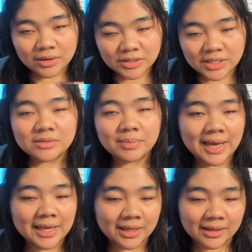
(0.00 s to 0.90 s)
just
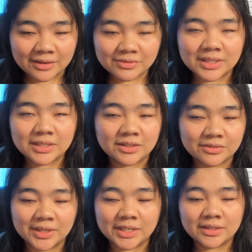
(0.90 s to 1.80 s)
by lifting your
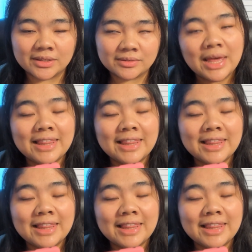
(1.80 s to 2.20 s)
finger.